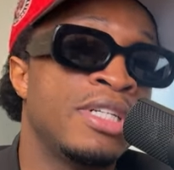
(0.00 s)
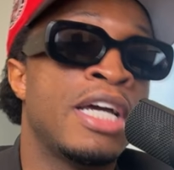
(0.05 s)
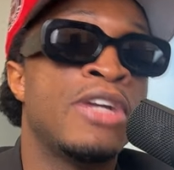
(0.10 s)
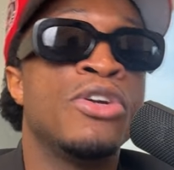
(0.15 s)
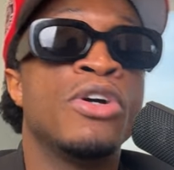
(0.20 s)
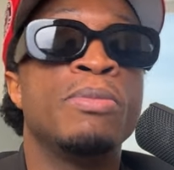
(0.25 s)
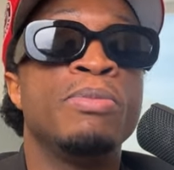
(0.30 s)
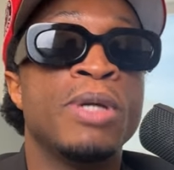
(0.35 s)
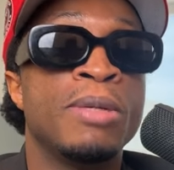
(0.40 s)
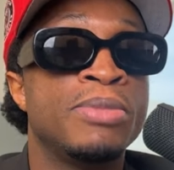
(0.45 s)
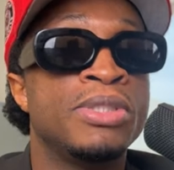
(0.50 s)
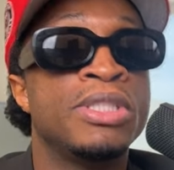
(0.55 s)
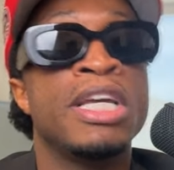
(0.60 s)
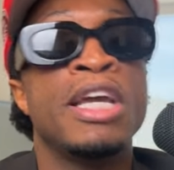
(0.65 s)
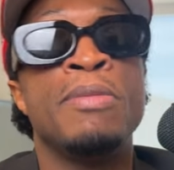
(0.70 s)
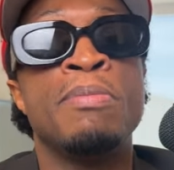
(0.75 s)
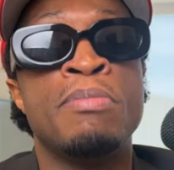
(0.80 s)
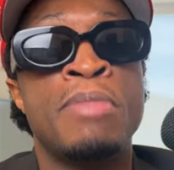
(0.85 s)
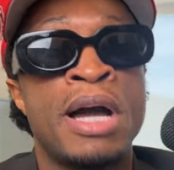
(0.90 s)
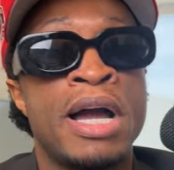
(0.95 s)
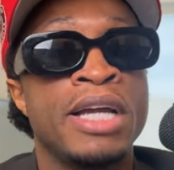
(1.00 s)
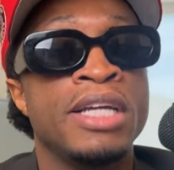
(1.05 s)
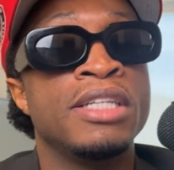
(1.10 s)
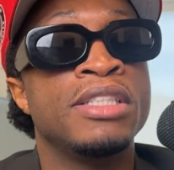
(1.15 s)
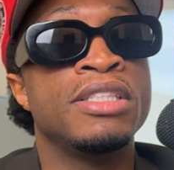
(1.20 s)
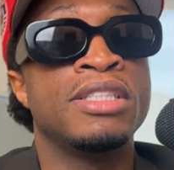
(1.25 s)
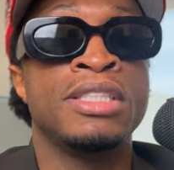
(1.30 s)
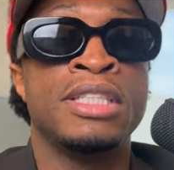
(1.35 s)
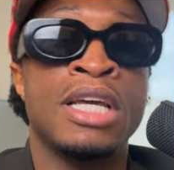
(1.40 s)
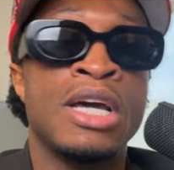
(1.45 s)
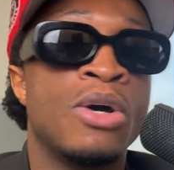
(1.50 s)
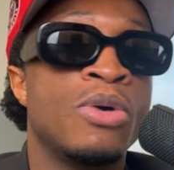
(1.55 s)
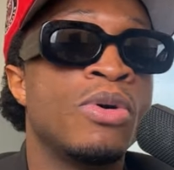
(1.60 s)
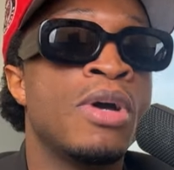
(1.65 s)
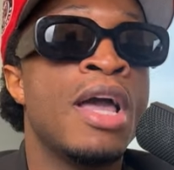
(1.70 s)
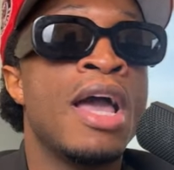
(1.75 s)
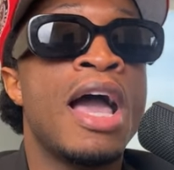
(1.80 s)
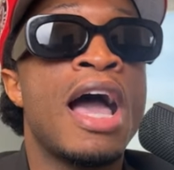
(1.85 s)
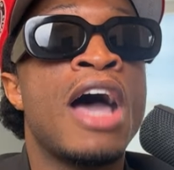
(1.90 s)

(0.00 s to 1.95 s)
I know I'm saying buy and sell.